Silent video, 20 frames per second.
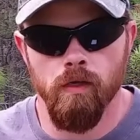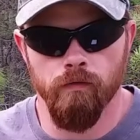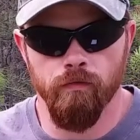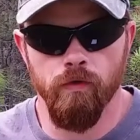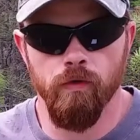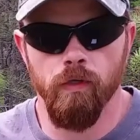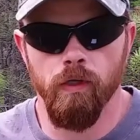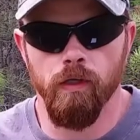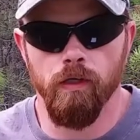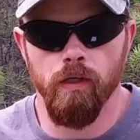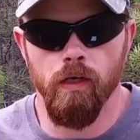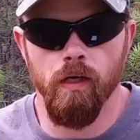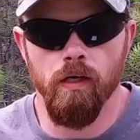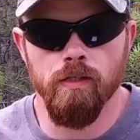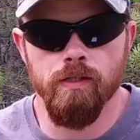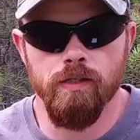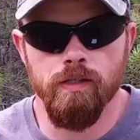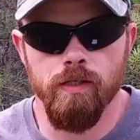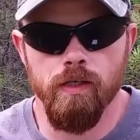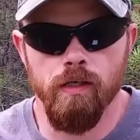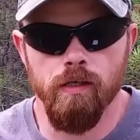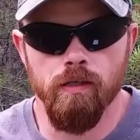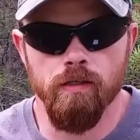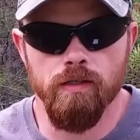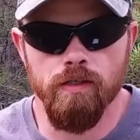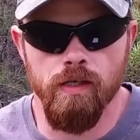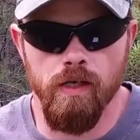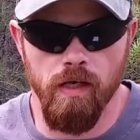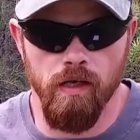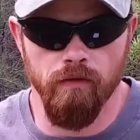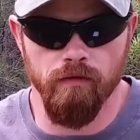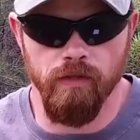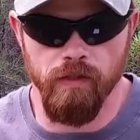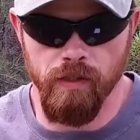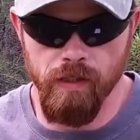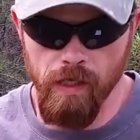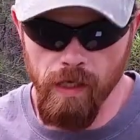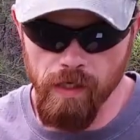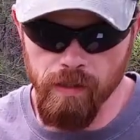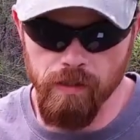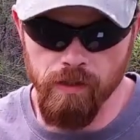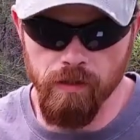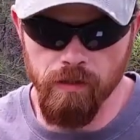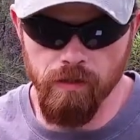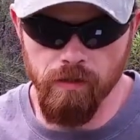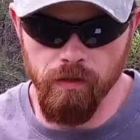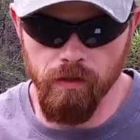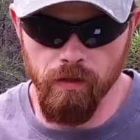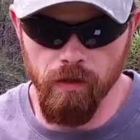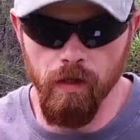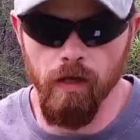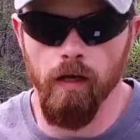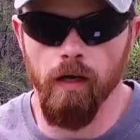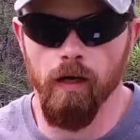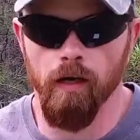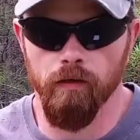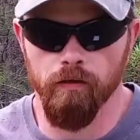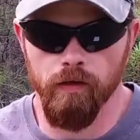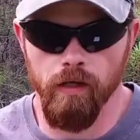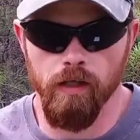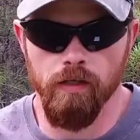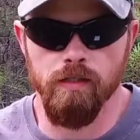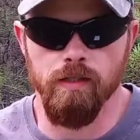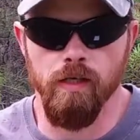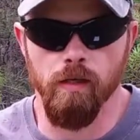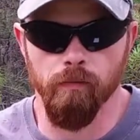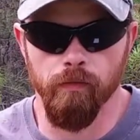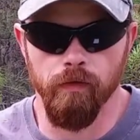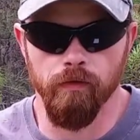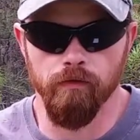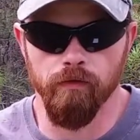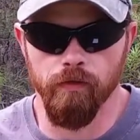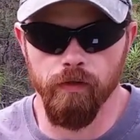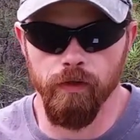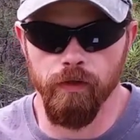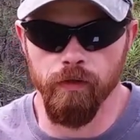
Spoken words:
If you like guns, gears, knives, and gadgets, I've got something for